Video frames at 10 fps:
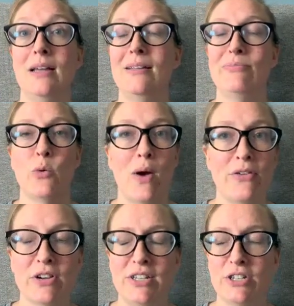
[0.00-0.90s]
The
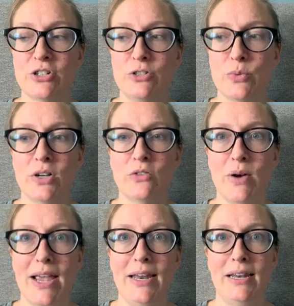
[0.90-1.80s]
weather conditions weren't
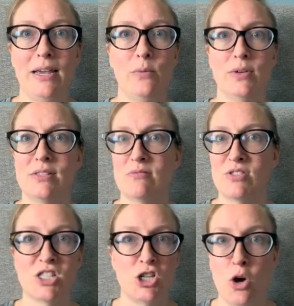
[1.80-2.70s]
great. It was
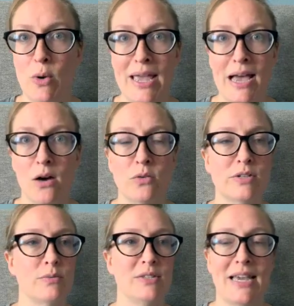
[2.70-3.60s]
snowy
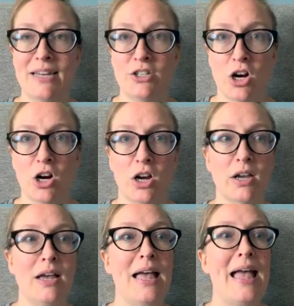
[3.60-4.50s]
out. It was getting
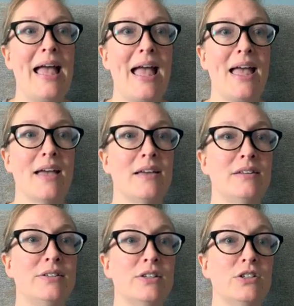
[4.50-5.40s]
dark.
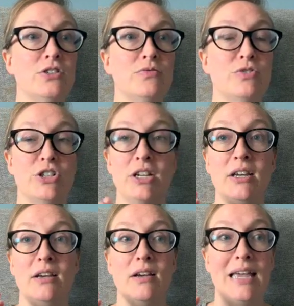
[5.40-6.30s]
And
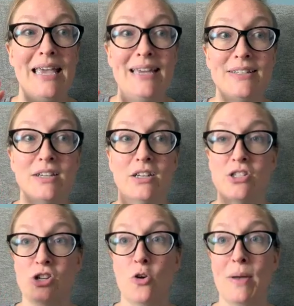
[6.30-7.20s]
she hit a
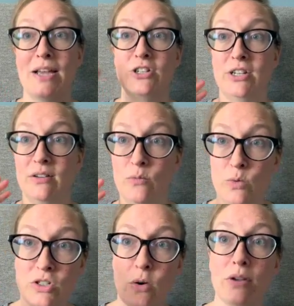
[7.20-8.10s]
snowbank. She
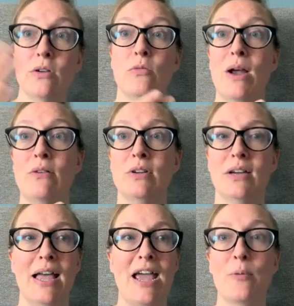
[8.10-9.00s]
was going around
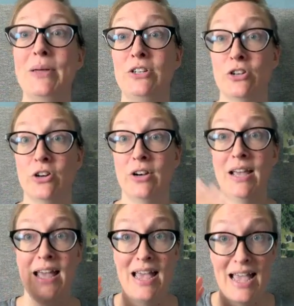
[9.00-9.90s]
like a hairpin turn,
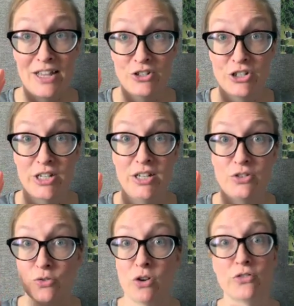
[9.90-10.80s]
and she
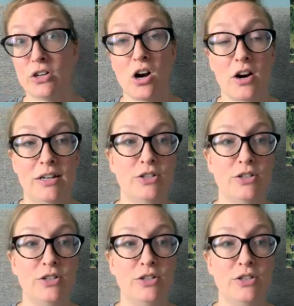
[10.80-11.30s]
drove her car